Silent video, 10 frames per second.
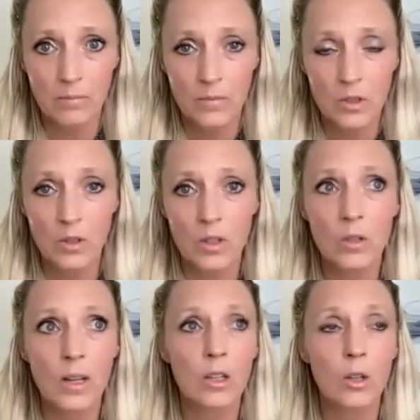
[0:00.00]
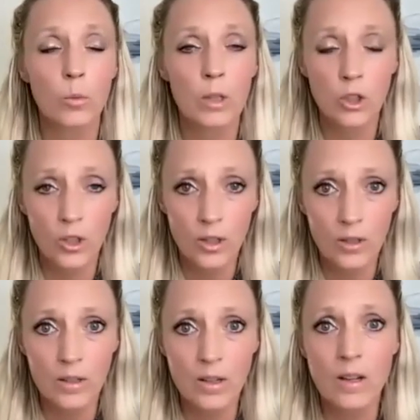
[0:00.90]
so that you get your
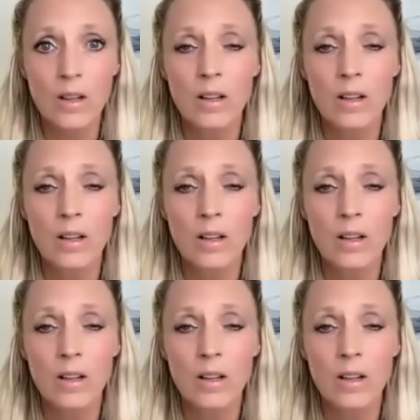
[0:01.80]
return